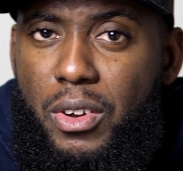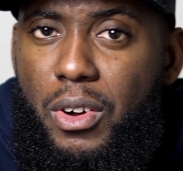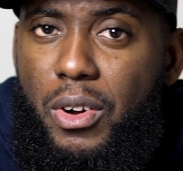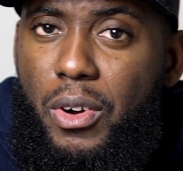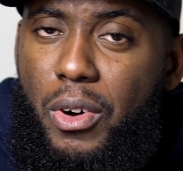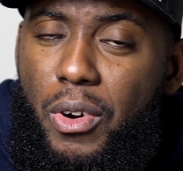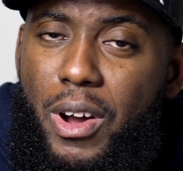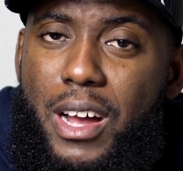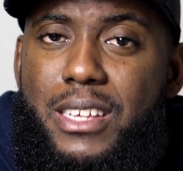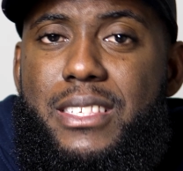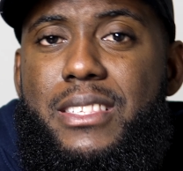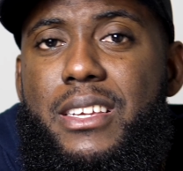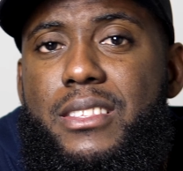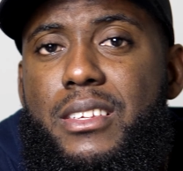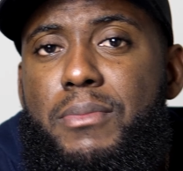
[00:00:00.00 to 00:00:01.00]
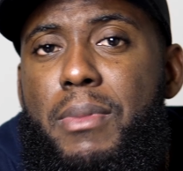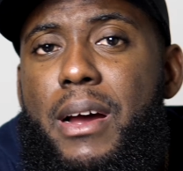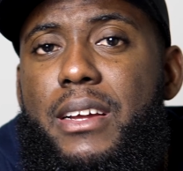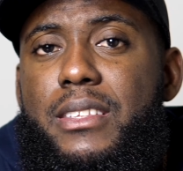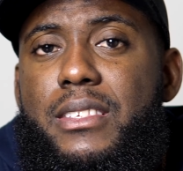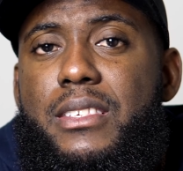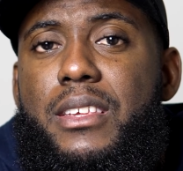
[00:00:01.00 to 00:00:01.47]
or as stated by
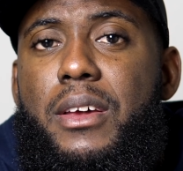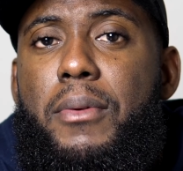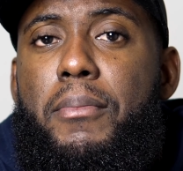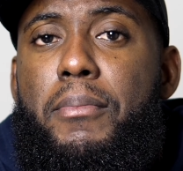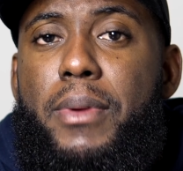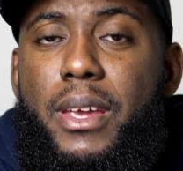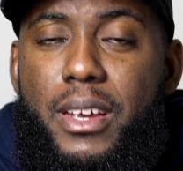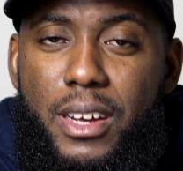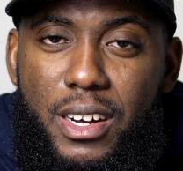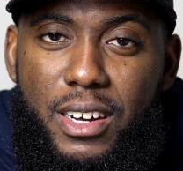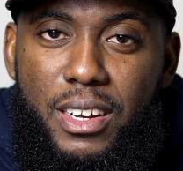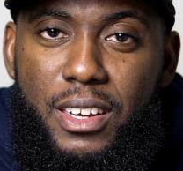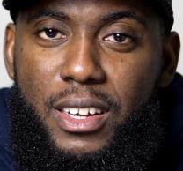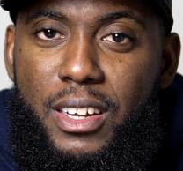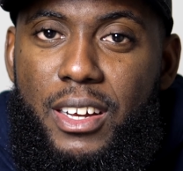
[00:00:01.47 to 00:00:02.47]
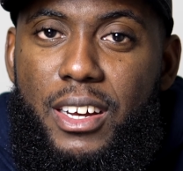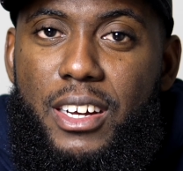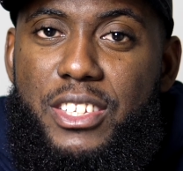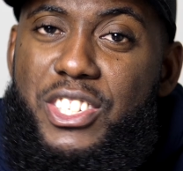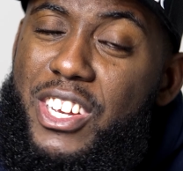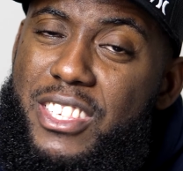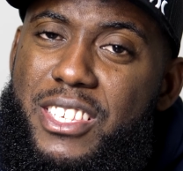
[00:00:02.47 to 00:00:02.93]
its maker, a
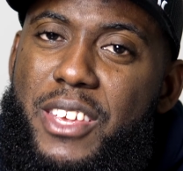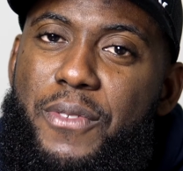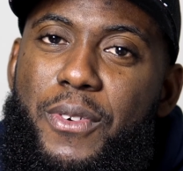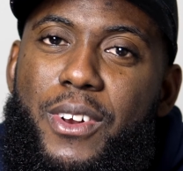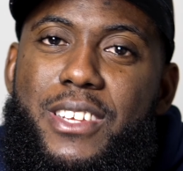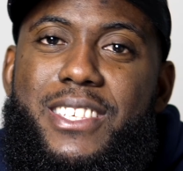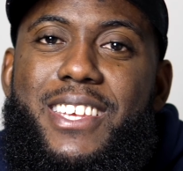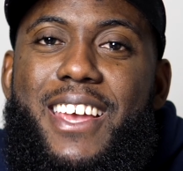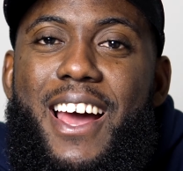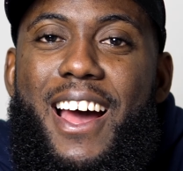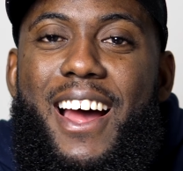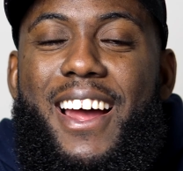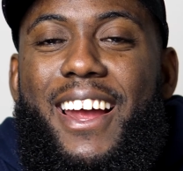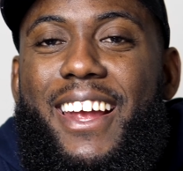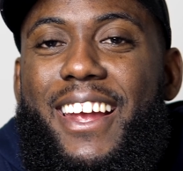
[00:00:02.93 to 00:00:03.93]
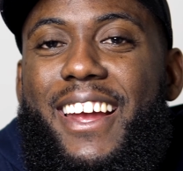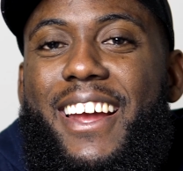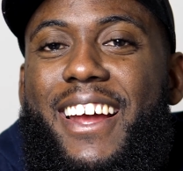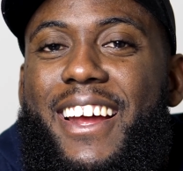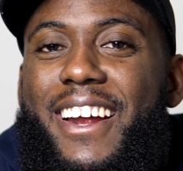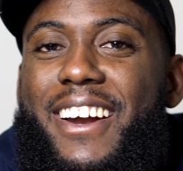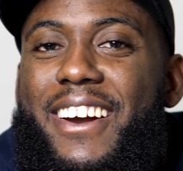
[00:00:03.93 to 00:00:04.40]
jet ski for the sky,
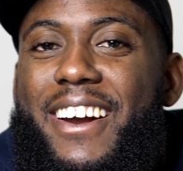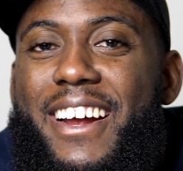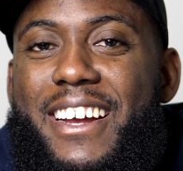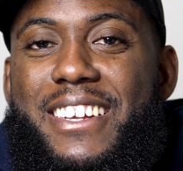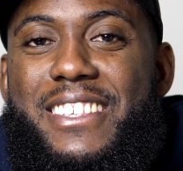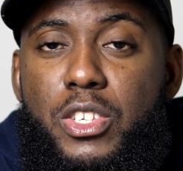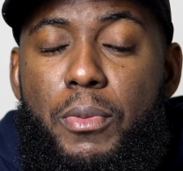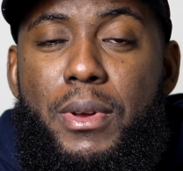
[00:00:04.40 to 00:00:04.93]
right? So